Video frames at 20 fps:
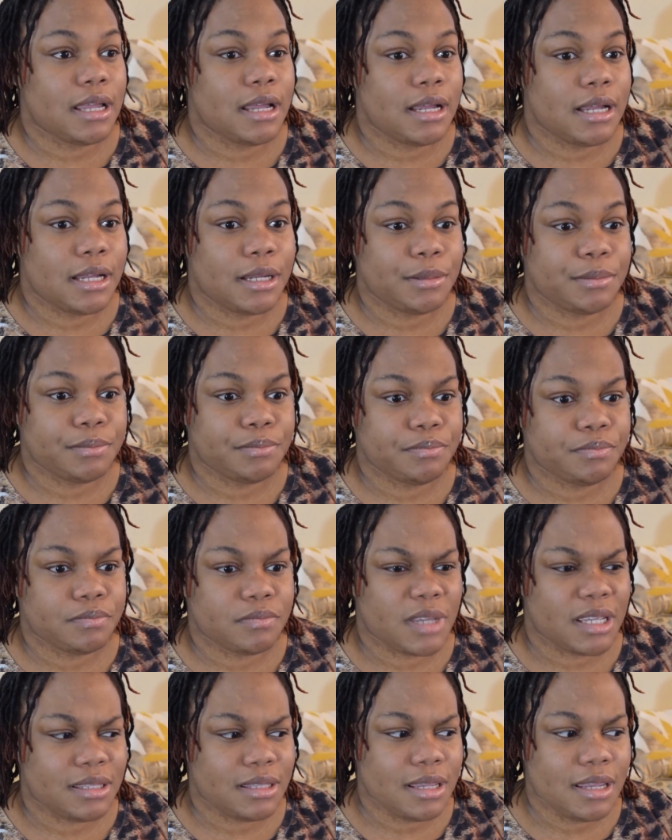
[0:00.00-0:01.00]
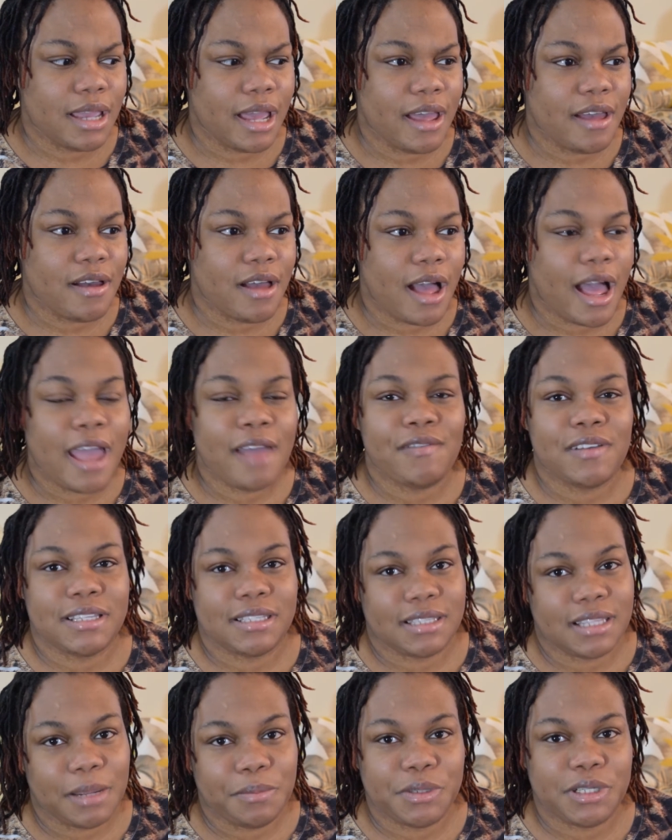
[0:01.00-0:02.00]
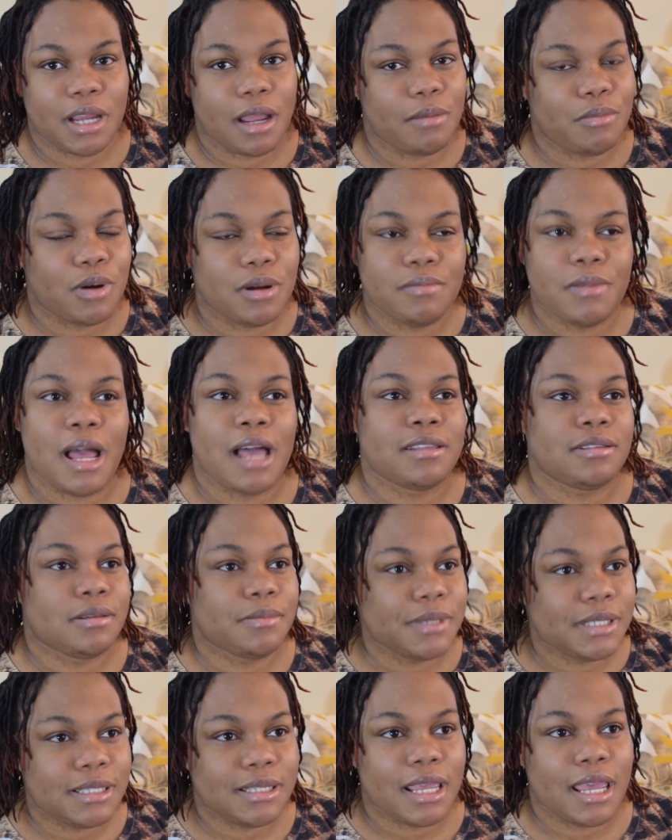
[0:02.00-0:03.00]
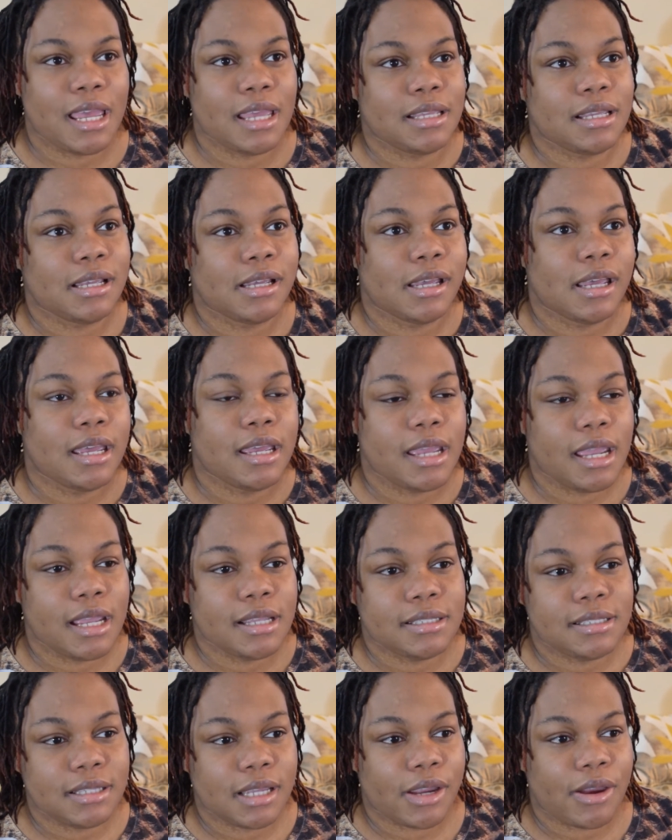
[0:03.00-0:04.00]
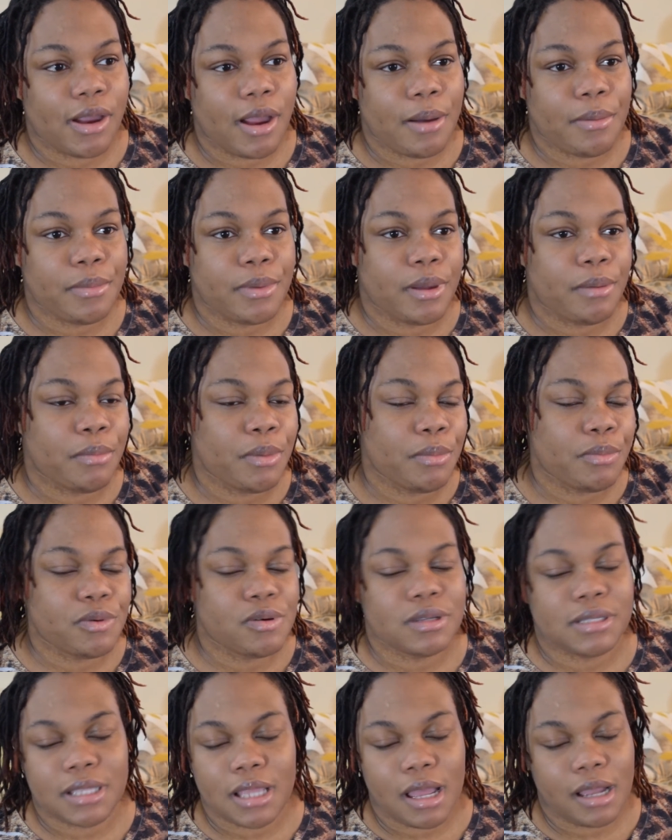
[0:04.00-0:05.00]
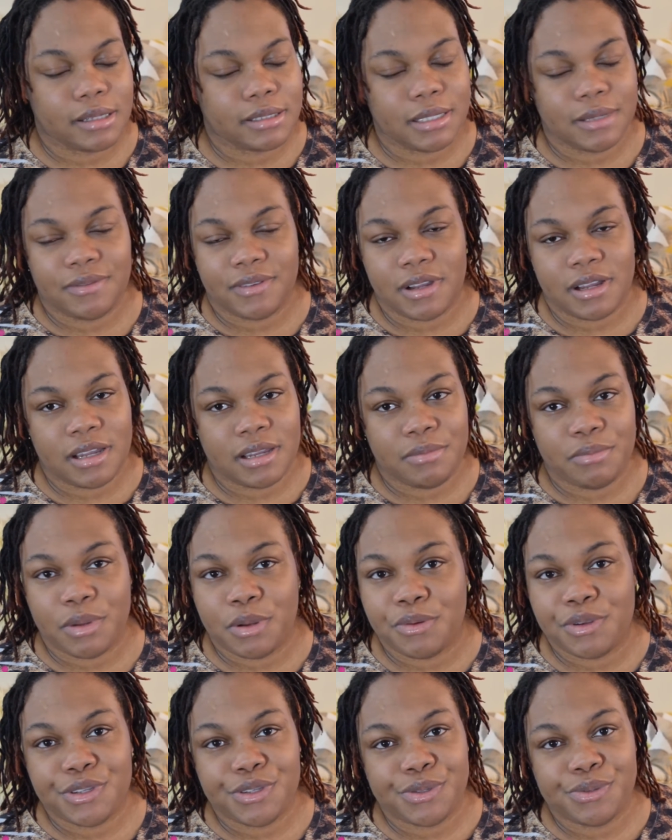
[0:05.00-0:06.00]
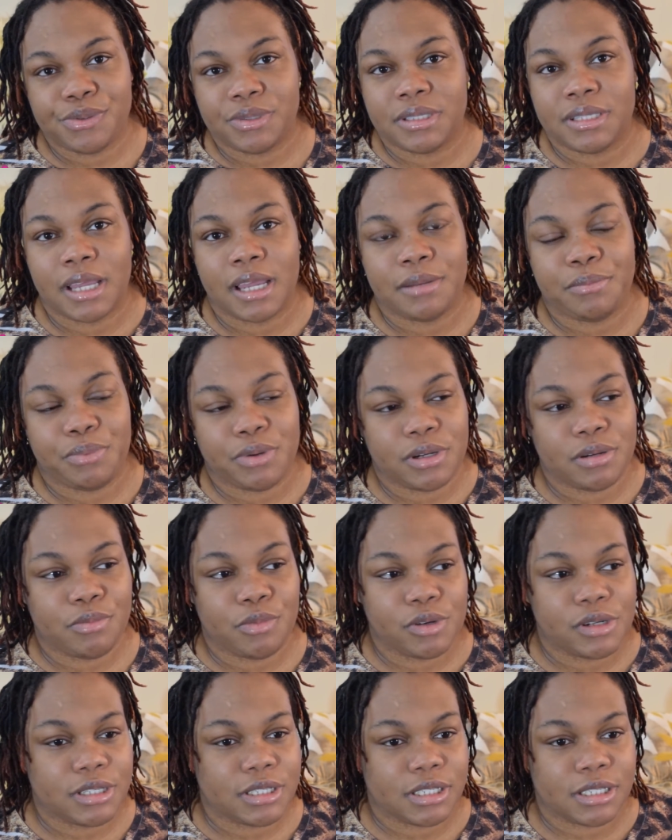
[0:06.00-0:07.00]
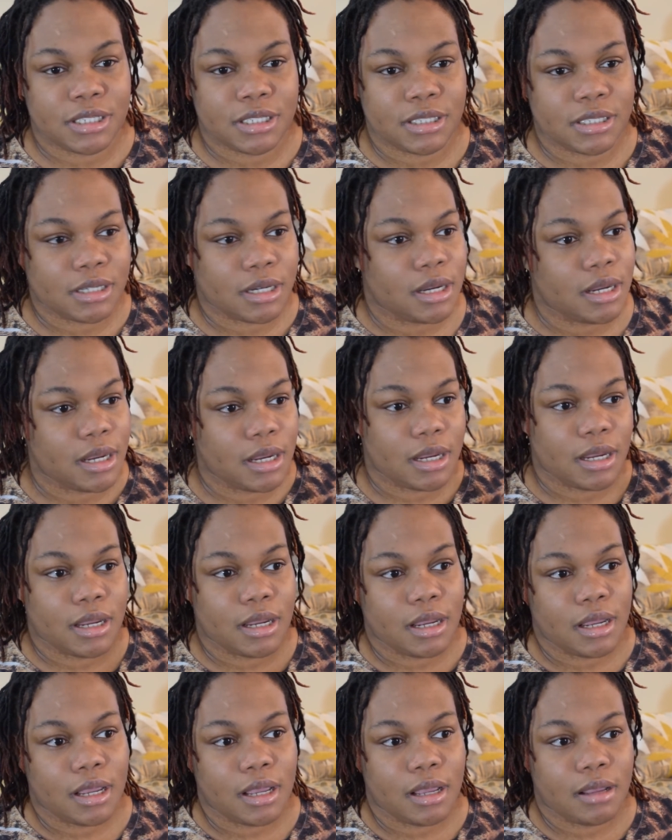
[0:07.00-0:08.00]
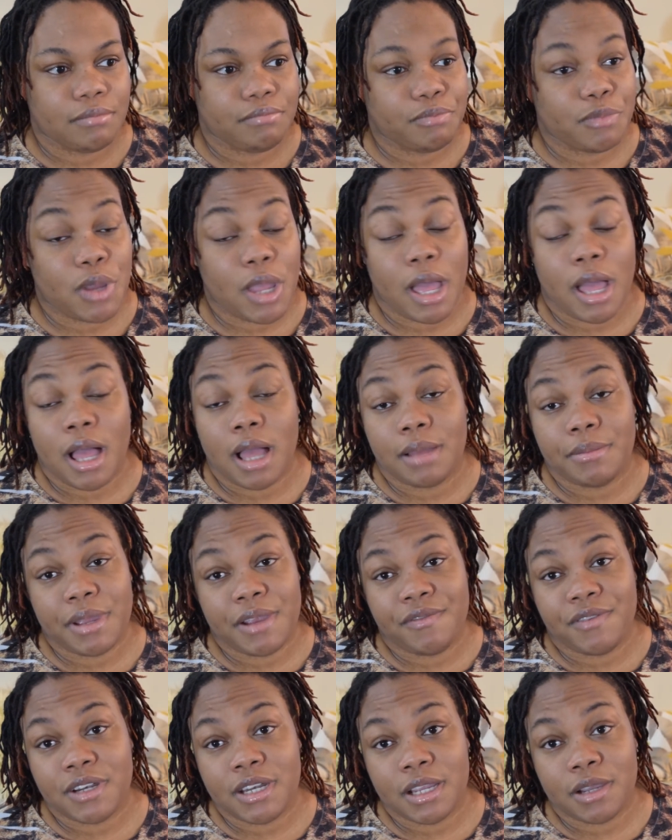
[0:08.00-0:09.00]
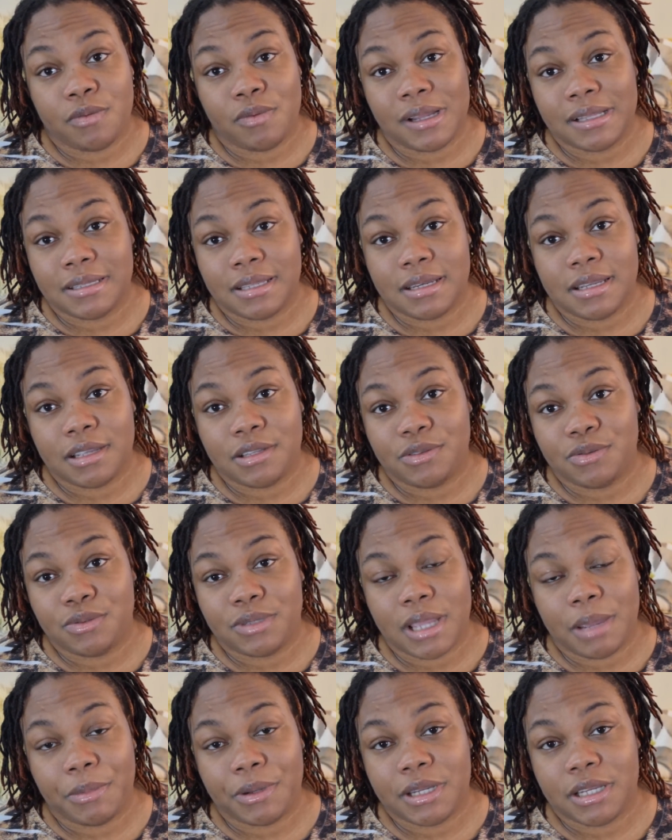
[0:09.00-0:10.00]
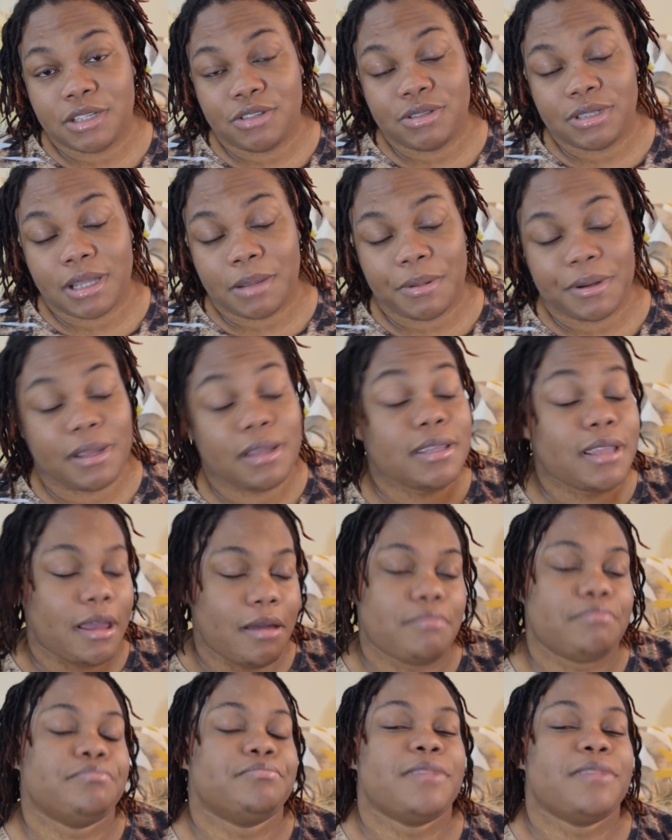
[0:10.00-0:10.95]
I think I have a Snapchat, but as I say, Instagram I'm mostly active on. Maybe use that pretty much every day, once a day, 2 times a day, 3 times a day. Yeah.